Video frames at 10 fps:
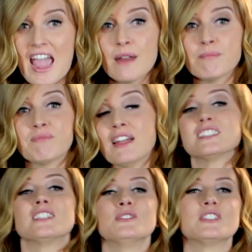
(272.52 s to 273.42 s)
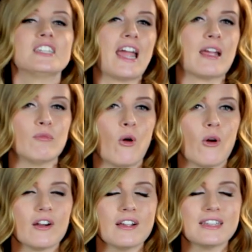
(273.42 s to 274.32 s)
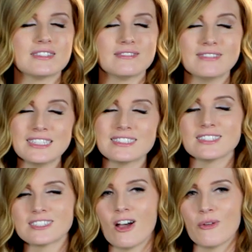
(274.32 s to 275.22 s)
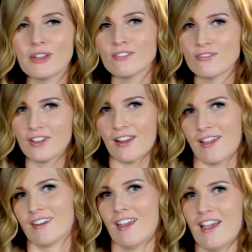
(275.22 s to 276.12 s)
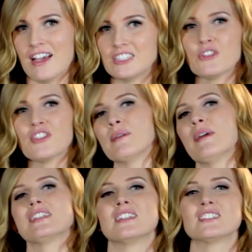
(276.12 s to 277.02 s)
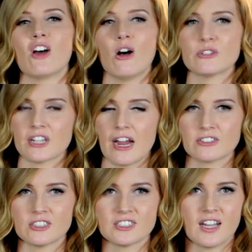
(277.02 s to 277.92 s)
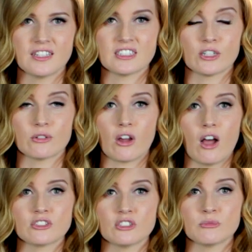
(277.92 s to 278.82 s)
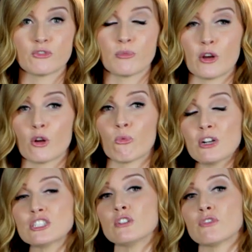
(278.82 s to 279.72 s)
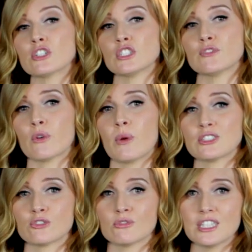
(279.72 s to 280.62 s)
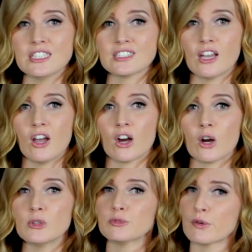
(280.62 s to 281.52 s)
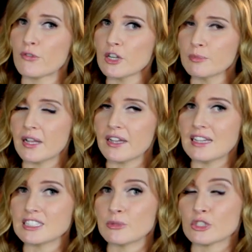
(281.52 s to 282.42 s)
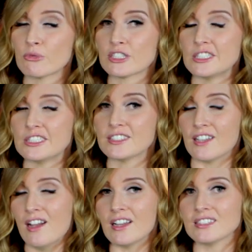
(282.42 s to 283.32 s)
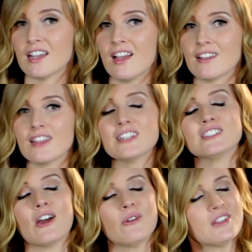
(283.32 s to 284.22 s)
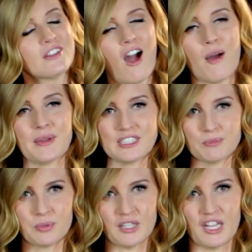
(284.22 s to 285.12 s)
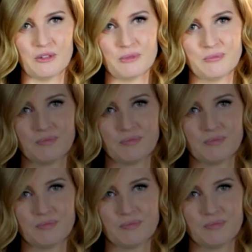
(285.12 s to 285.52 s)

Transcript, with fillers: And that's the news today, or at least it's all we can fit in. Do you think it makes sense to alter character designs and costumes from their original versions for Western release? Or would you prefer to play it as it was originally designed? Let us know in the comments below.